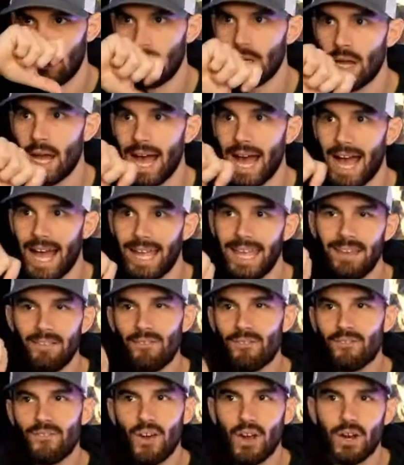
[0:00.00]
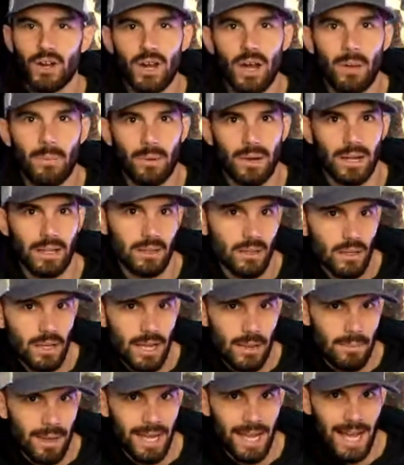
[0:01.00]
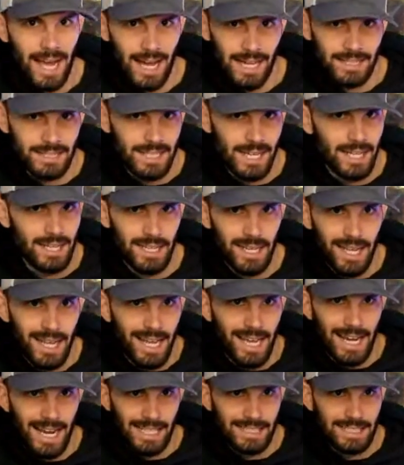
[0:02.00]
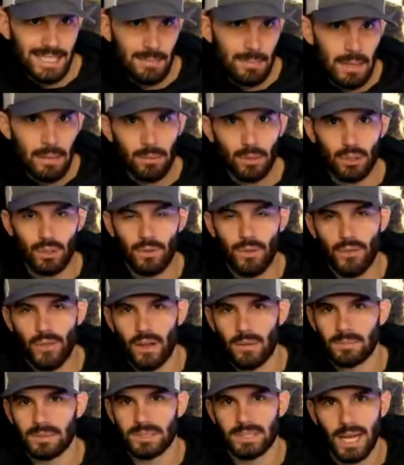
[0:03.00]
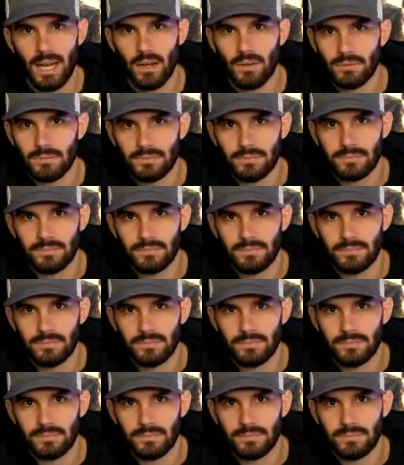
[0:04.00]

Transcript: I get fired up when I look at my content and I see people do thumbs down.